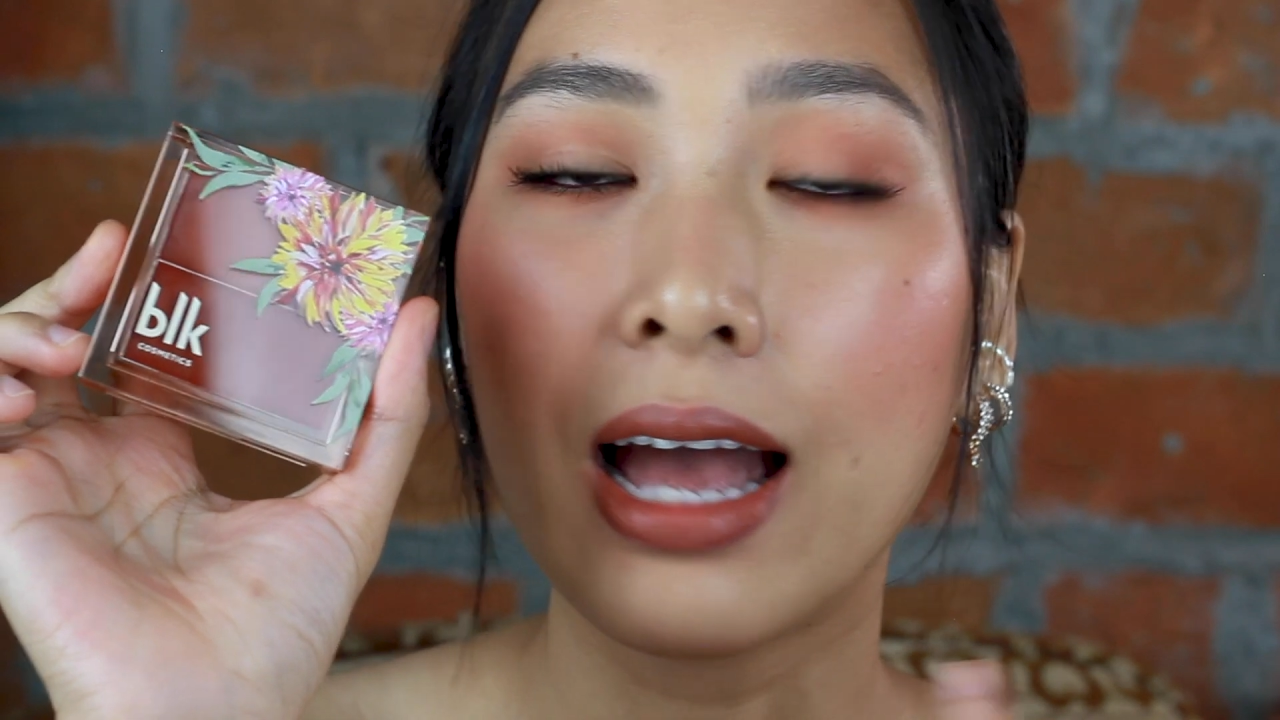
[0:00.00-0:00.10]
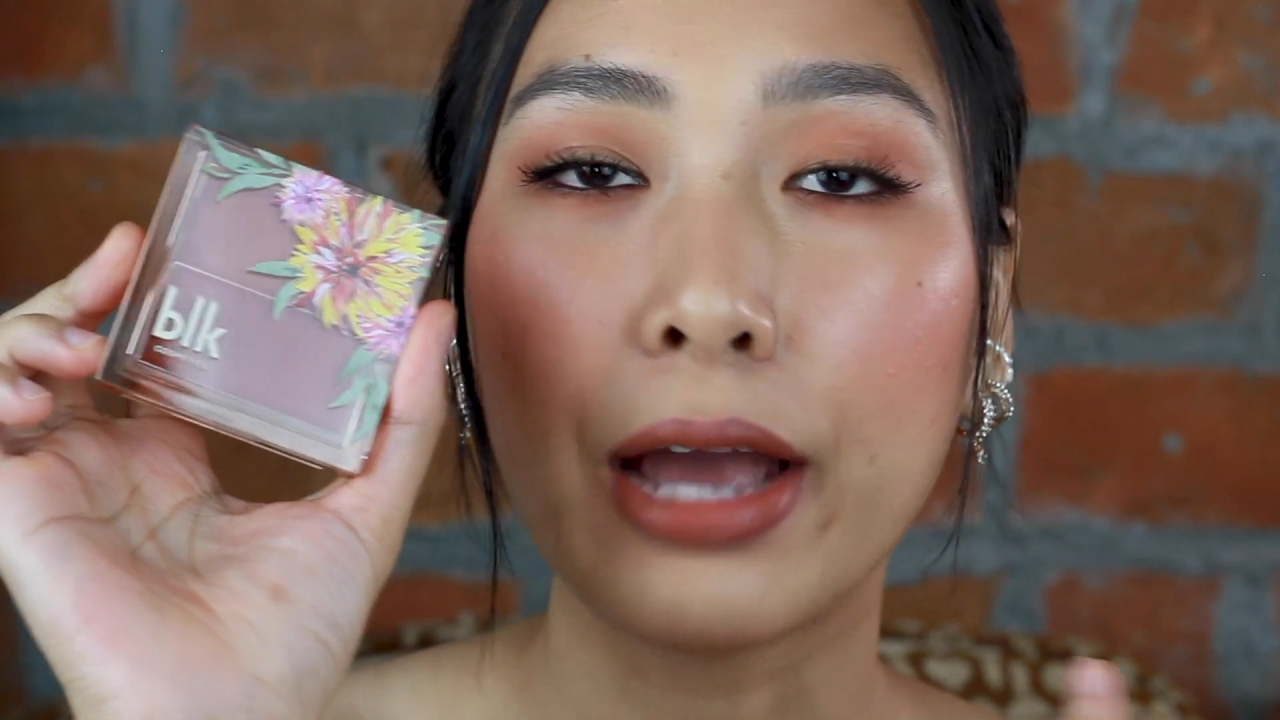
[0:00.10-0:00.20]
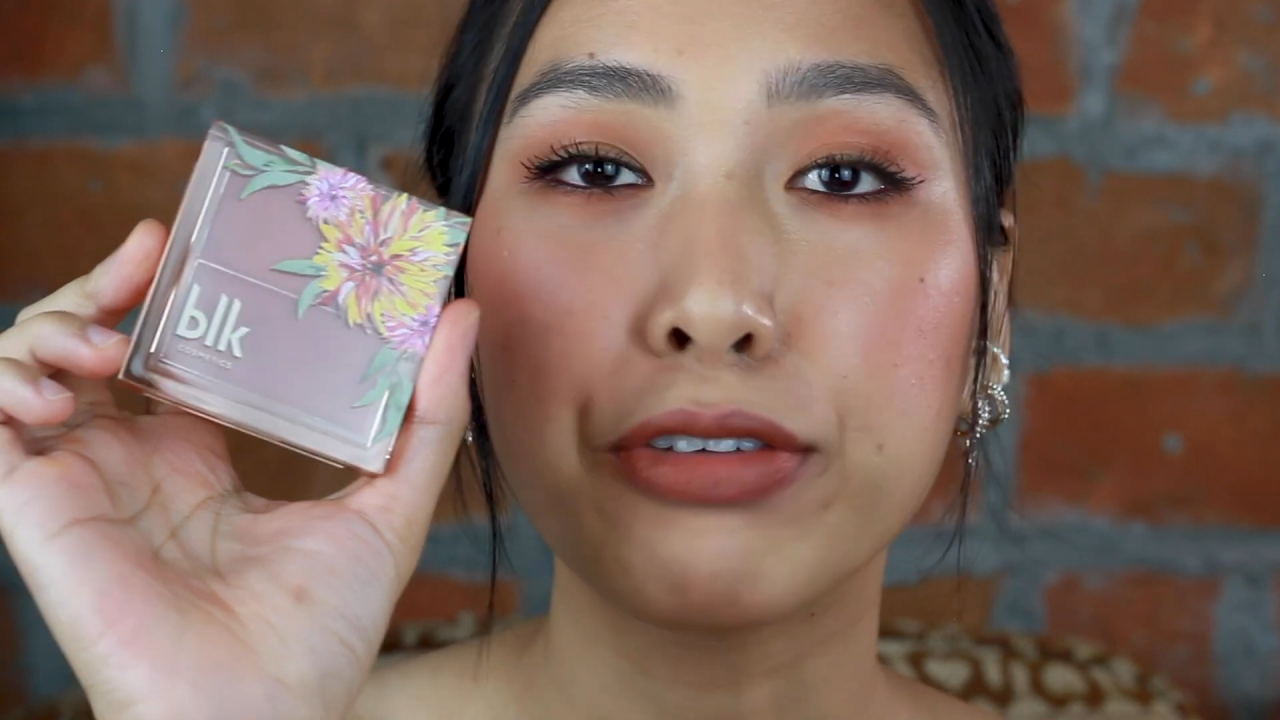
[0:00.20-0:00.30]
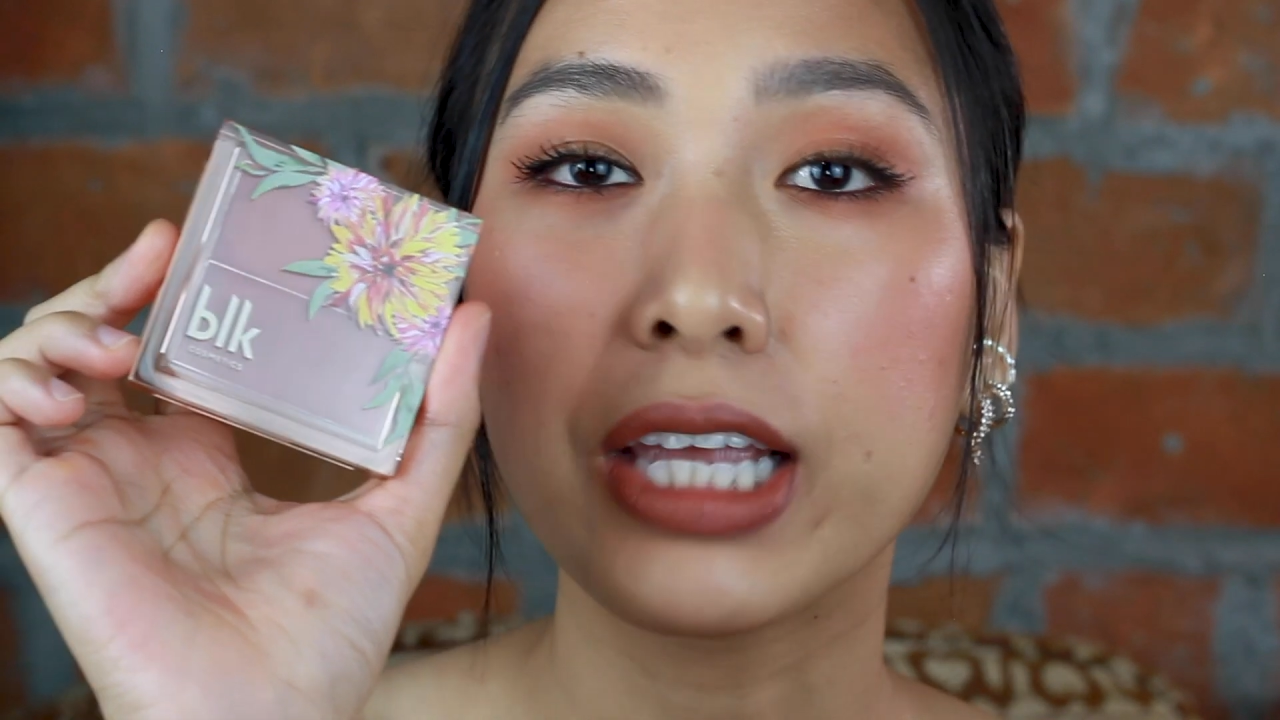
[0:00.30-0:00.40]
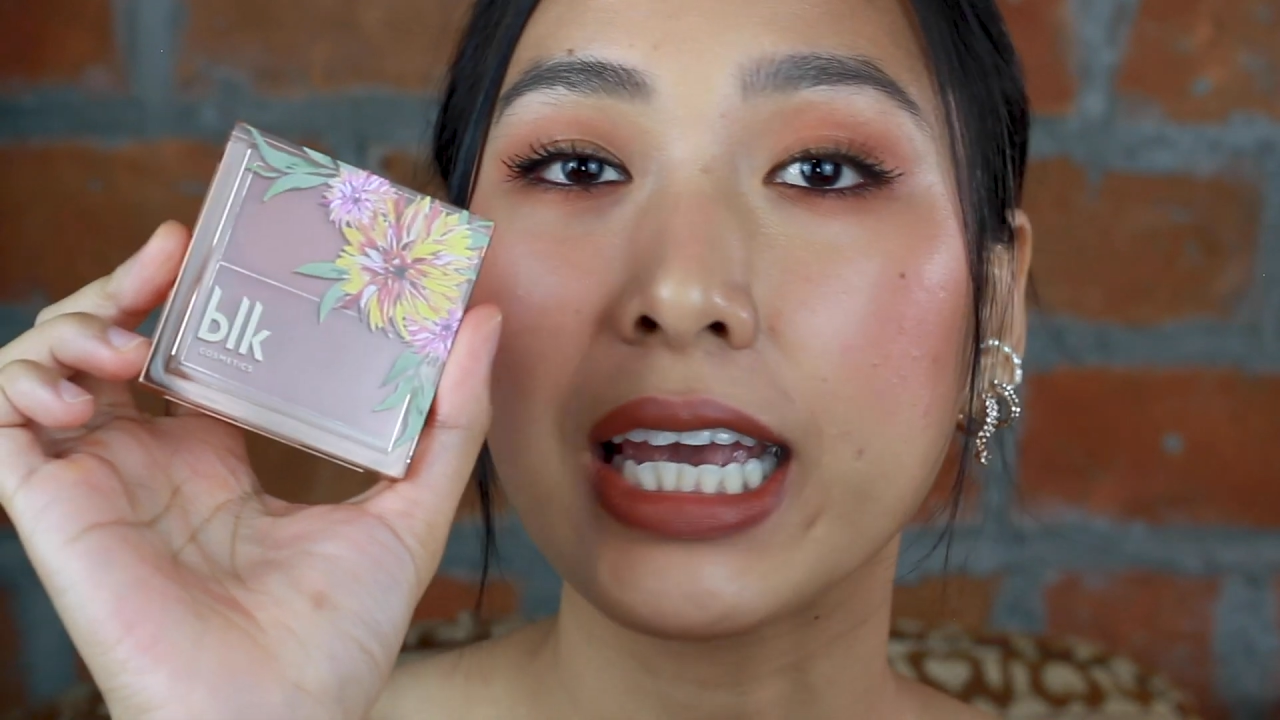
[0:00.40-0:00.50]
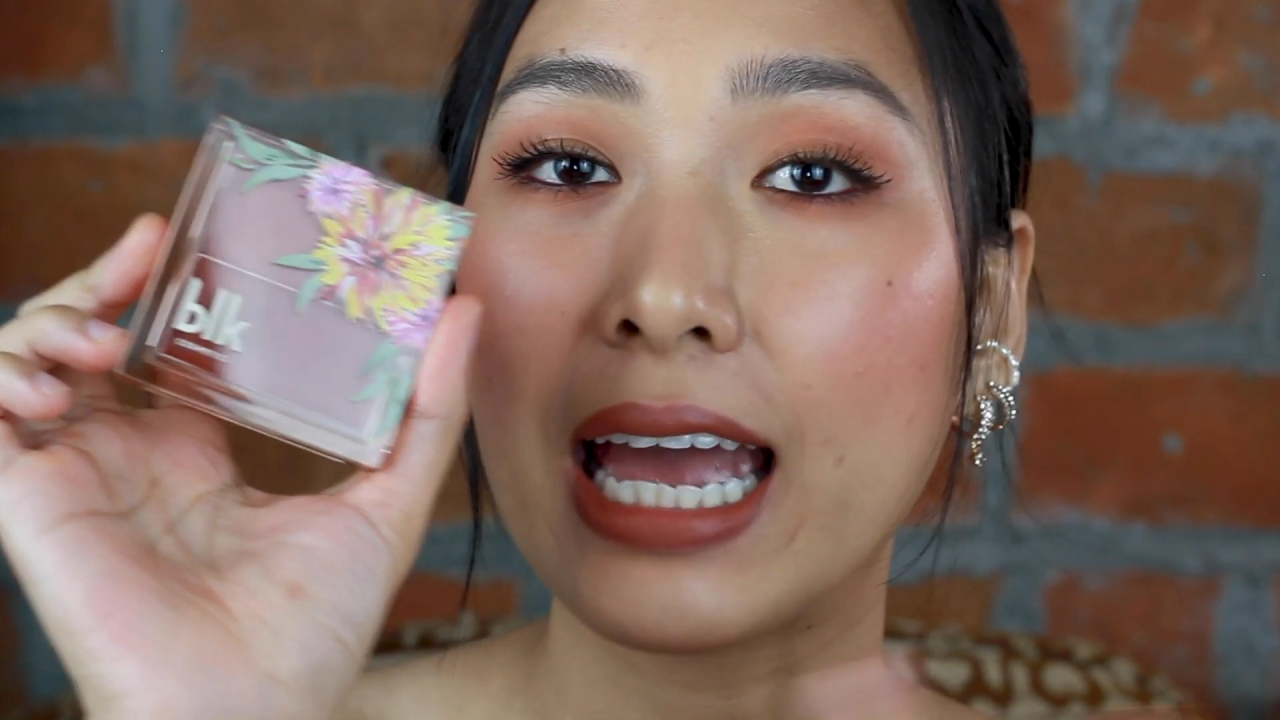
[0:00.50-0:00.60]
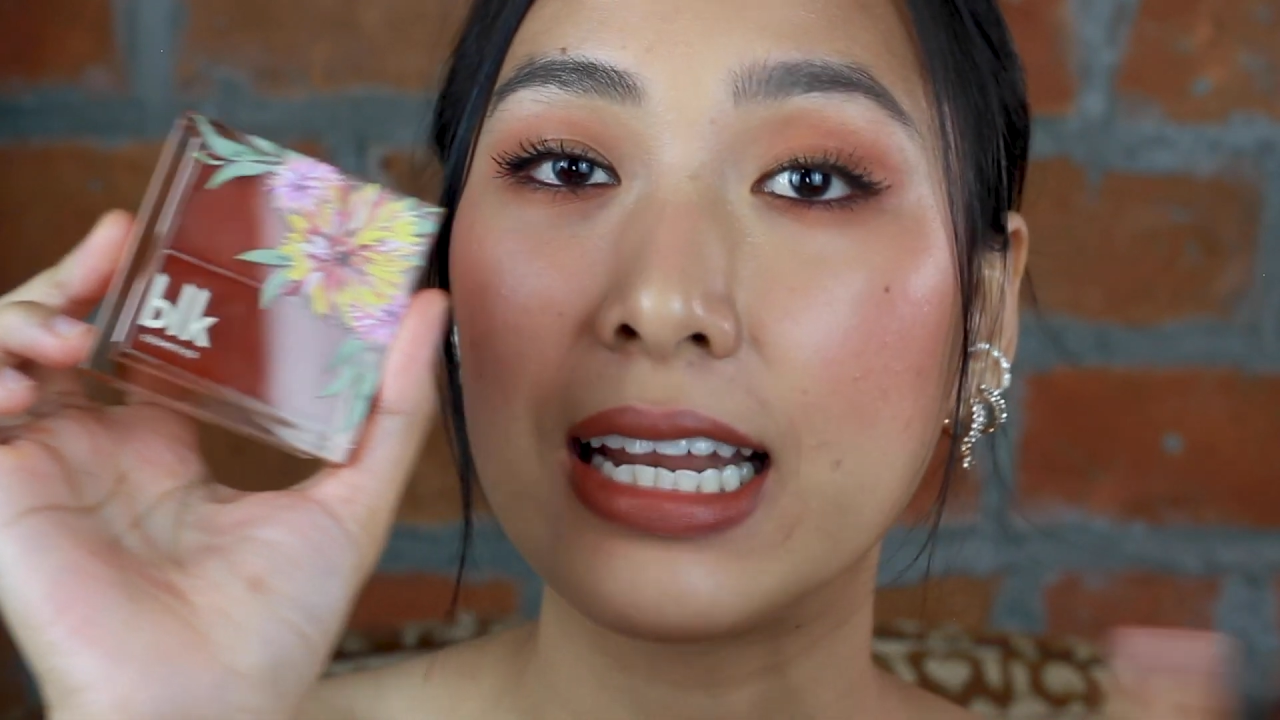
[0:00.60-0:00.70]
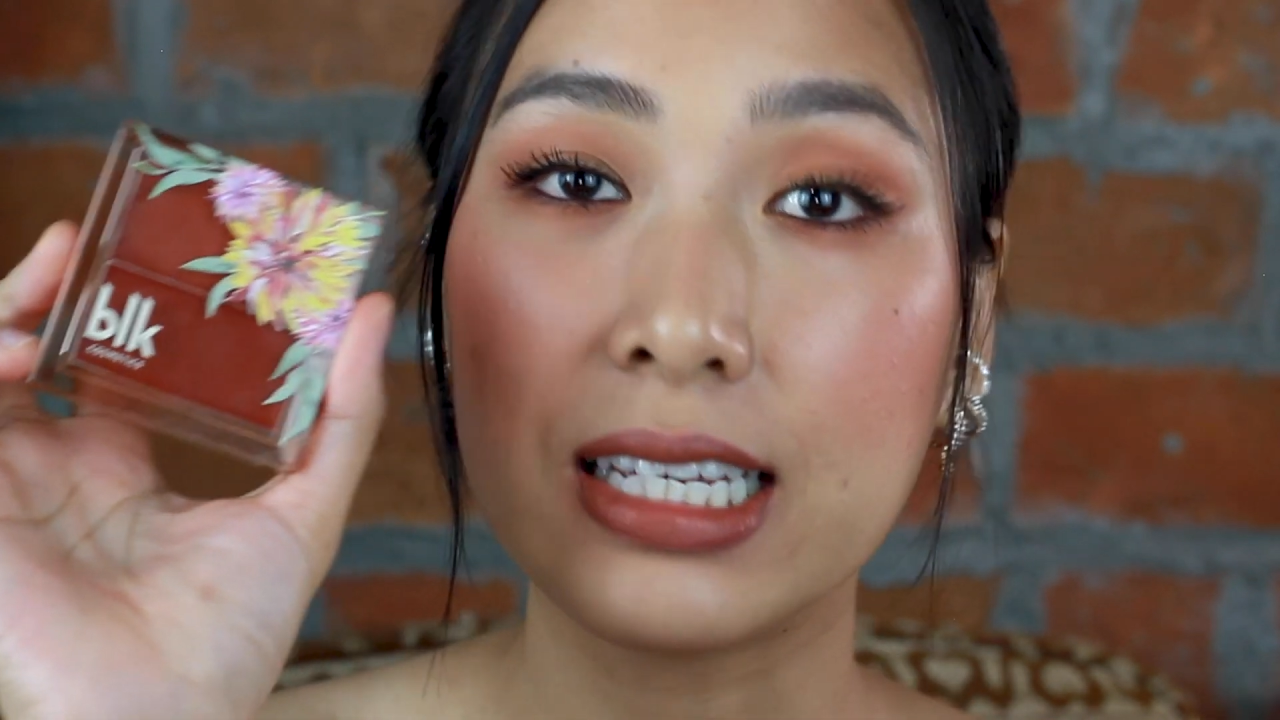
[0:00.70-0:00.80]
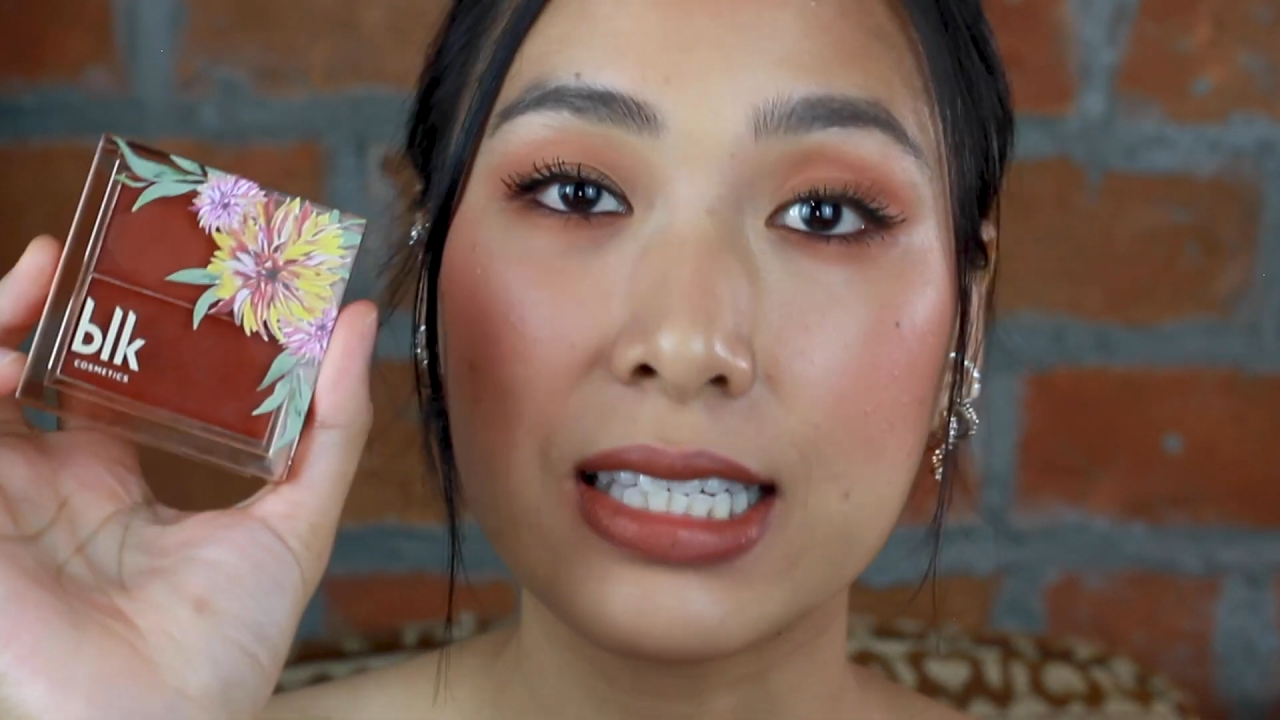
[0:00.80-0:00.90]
I feel like, any